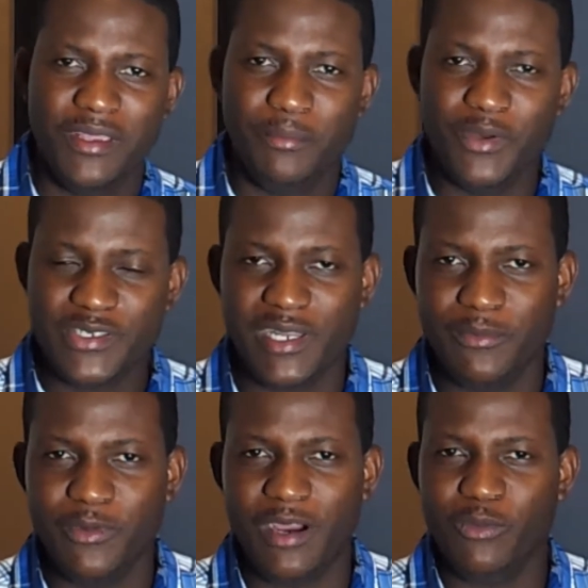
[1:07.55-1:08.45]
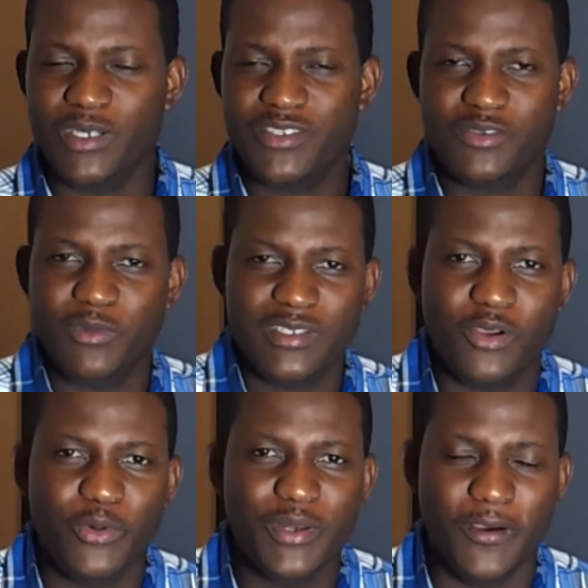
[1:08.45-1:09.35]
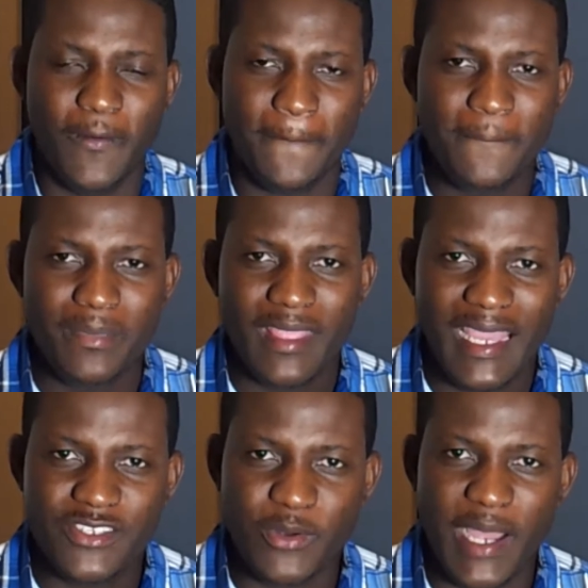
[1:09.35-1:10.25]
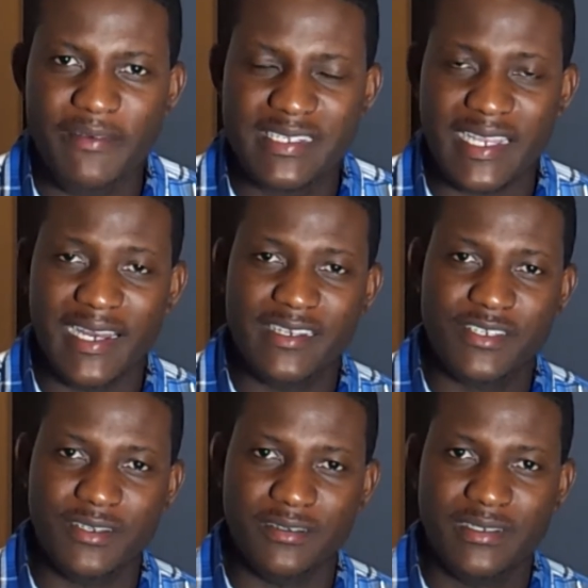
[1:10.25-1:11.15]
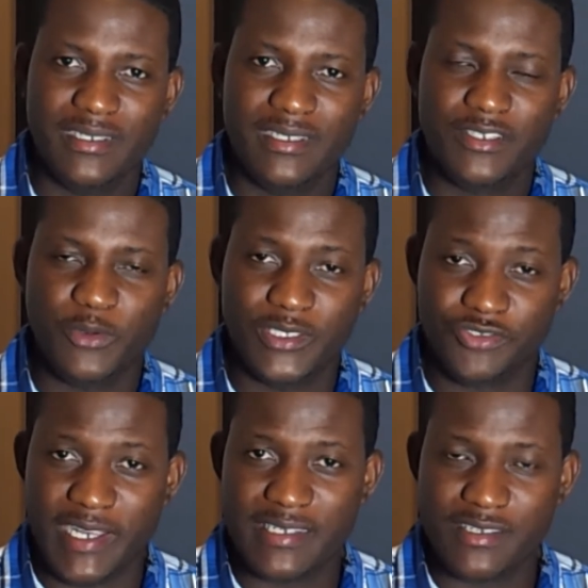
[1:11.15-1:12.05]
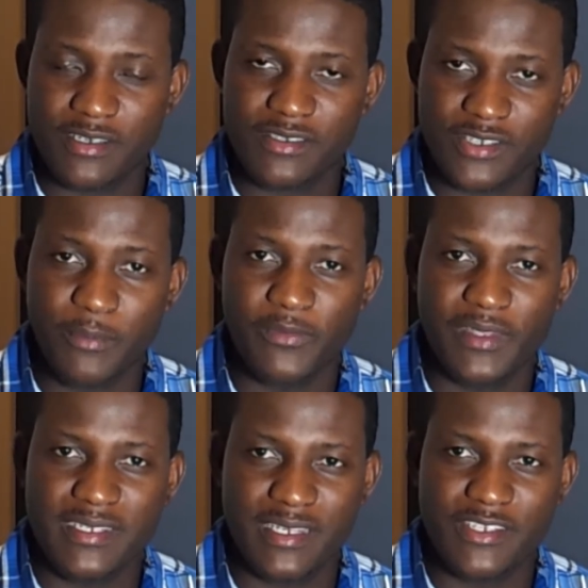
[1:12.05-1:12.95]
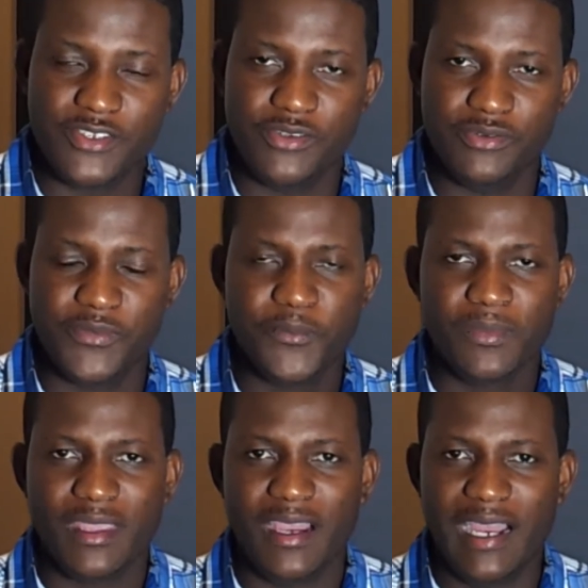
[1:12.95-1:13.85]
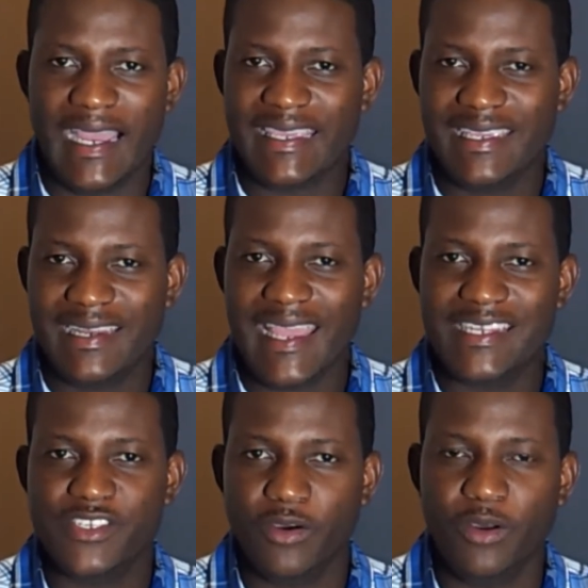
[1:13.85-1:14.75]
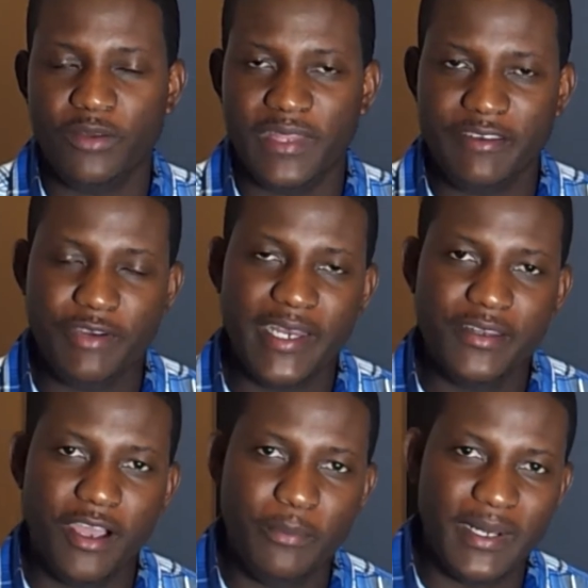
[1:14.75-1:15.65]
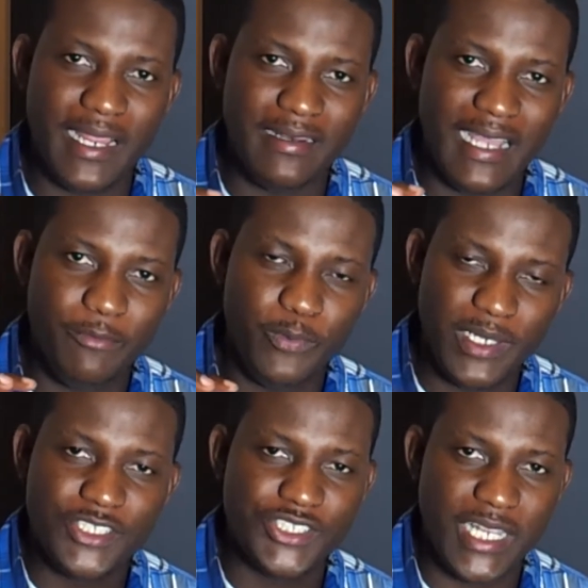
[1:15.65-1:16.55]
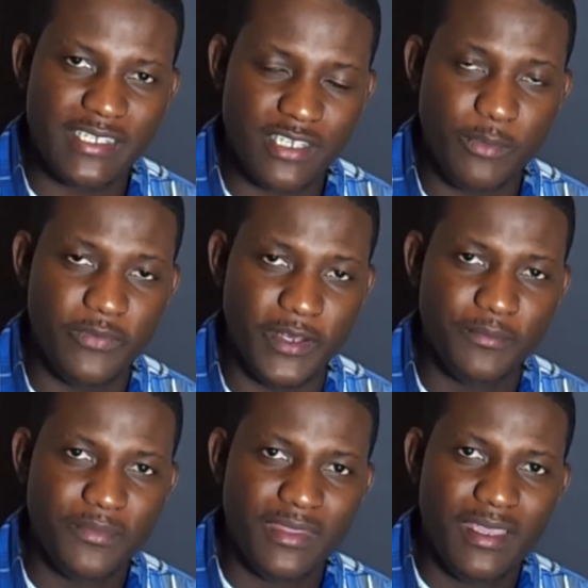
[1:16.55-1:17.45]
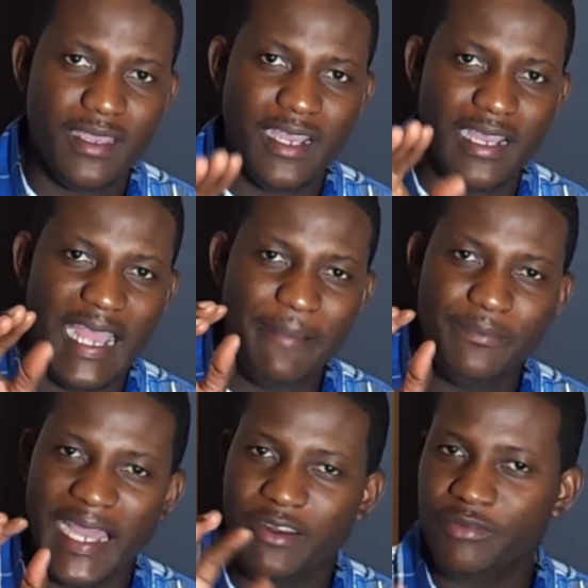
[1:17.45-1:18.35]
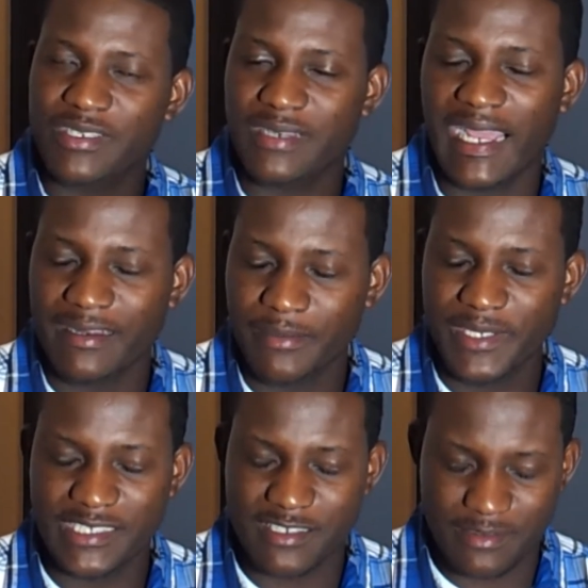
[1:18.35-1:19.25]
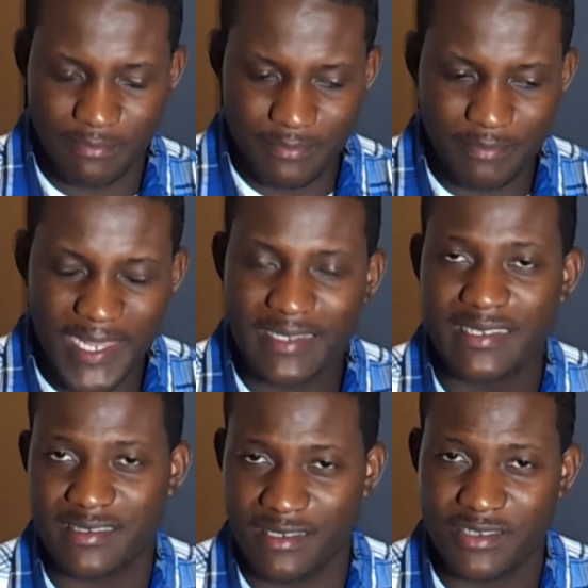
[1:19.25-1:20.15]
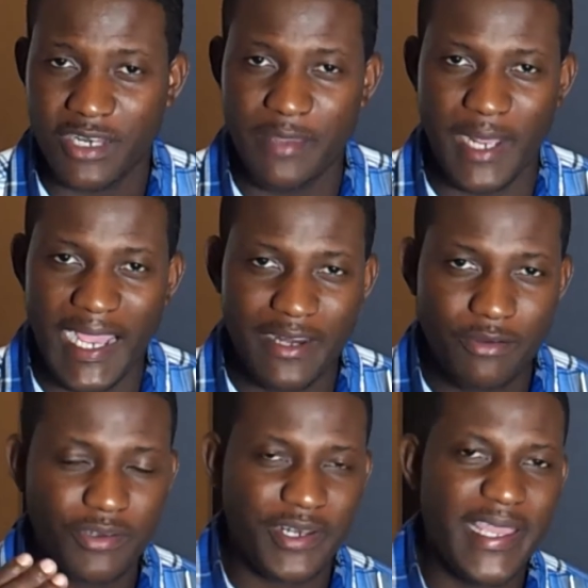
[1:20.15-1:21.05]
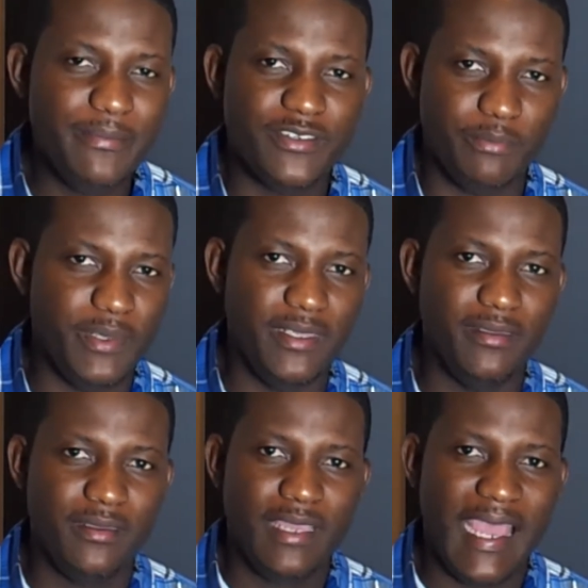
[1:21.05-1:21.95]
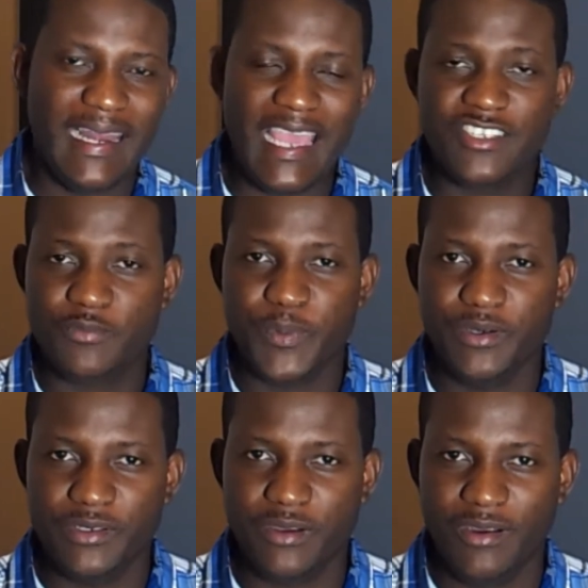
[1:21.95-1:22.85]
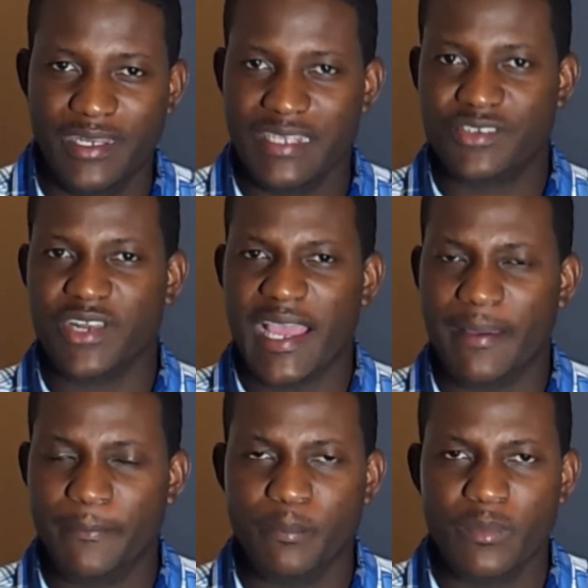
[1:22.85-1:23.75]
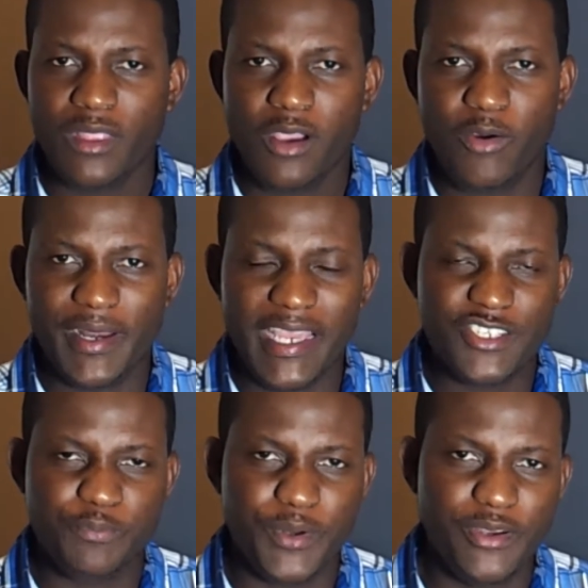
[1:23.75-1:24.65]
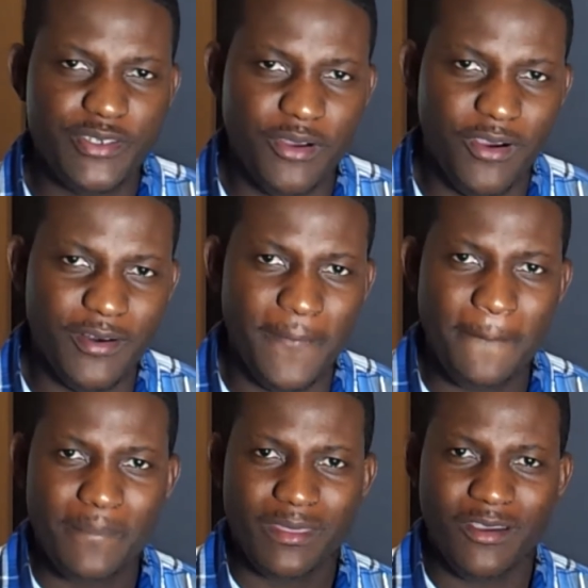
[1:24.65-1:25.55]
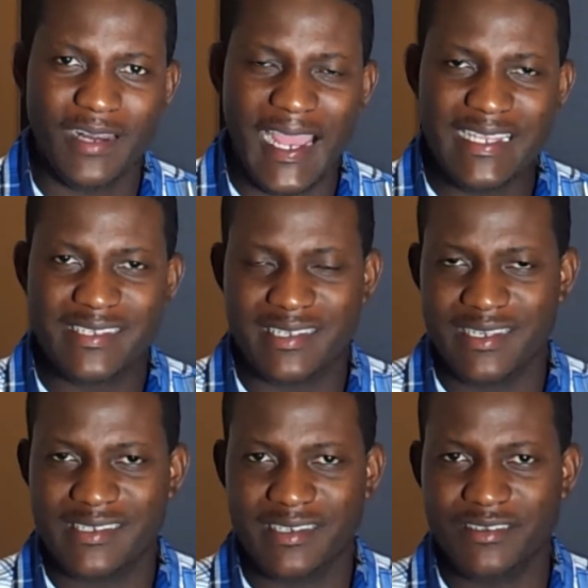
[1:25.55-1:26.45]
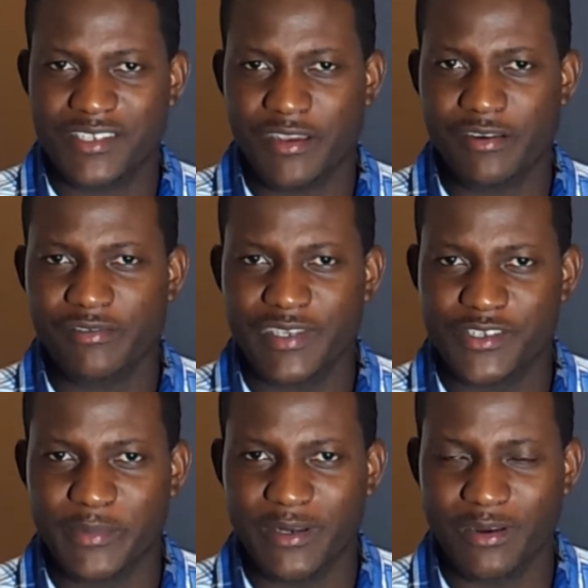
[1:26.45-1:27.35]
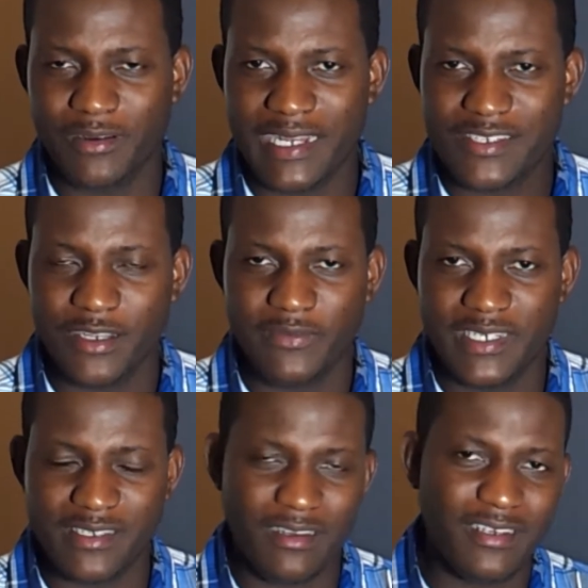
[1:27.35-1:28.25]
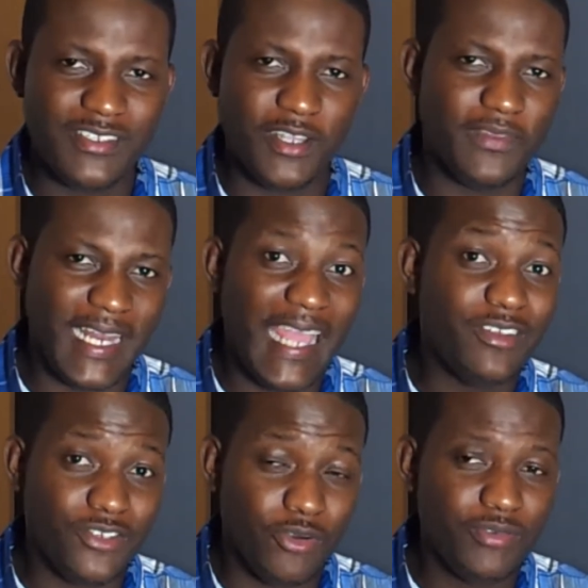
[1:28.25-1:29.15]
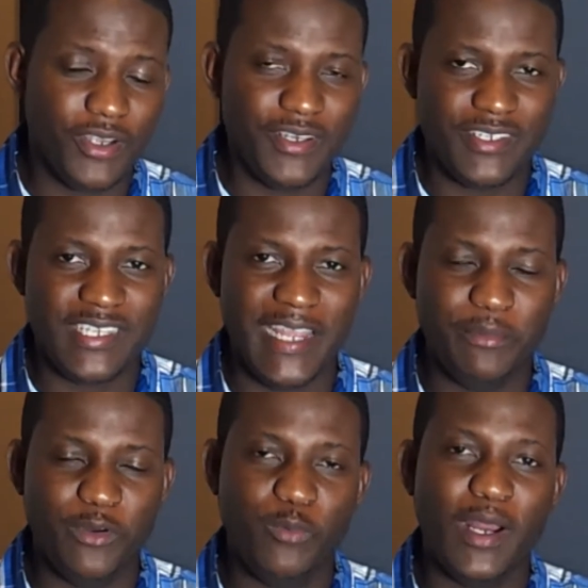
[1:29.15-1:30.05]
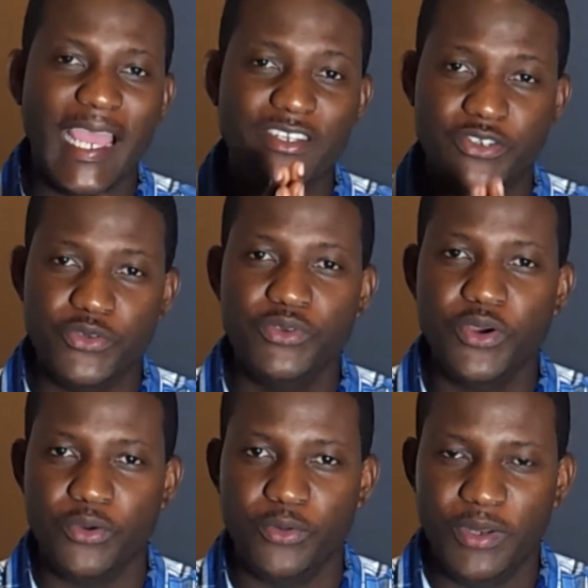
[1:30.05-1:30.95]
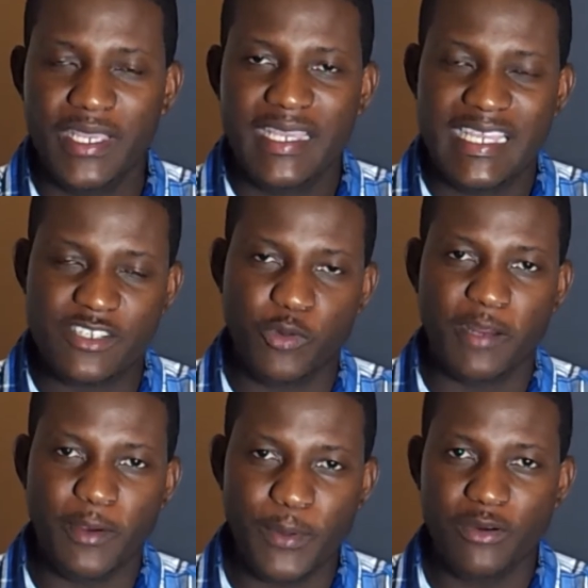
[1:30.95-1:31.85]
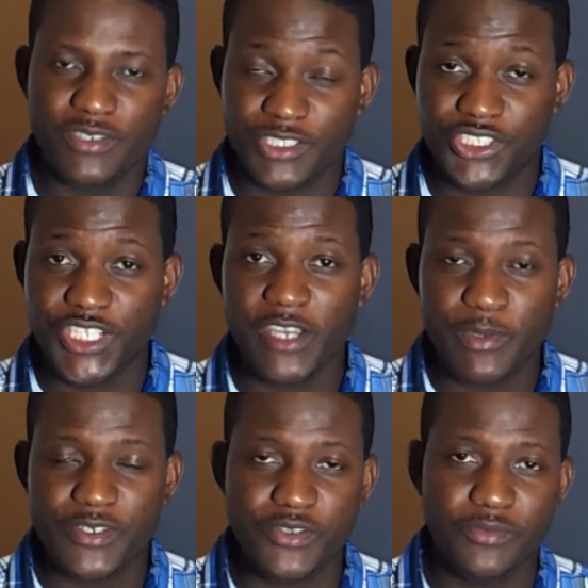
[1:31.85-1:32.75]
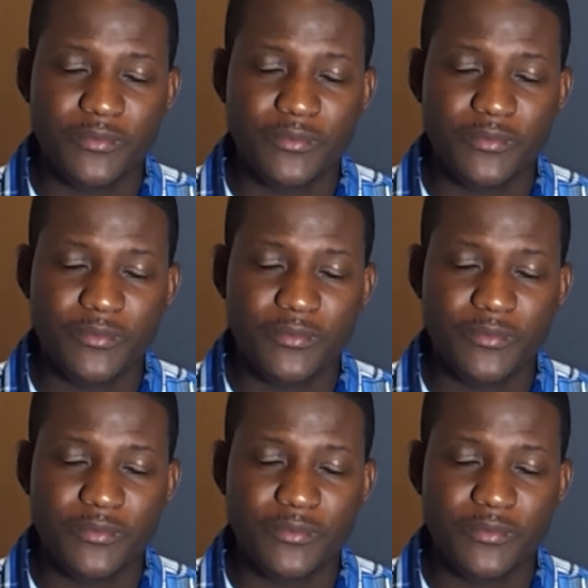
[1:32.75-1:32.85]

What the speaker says: What's going on? And so I've decided to address some of these issues. I can't answer all of that right now, but I will share some of it. Let me just make this disclaimer. I don't claim to be an expert on Islam or an expert on ISIS and terrorism and all of that stuff. There's a lot of stuff that I don't understand, but what I do know is what I'm about to share with you.